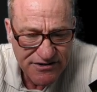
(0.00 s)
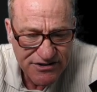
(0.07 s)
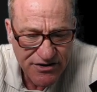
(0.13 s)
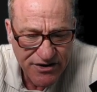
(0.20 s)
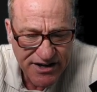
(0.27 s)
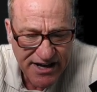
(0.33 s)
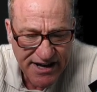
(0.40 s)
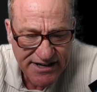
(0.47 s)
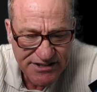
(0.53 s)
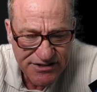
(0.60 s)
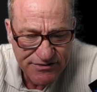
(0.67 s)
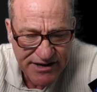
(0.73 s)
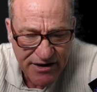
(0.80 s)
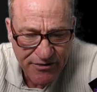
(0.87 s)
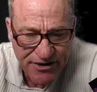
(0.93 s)
Okay, so
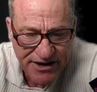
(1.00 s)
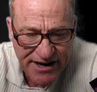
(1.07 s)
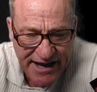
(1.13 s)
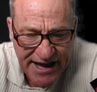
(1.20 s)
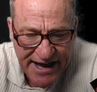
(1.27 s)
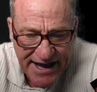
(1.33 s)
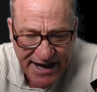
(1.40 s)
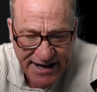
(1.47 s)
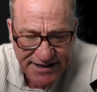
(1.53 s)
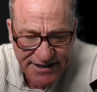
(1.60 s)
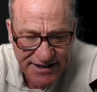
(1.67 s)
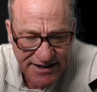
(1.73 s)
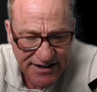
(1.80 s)
now we're going to add,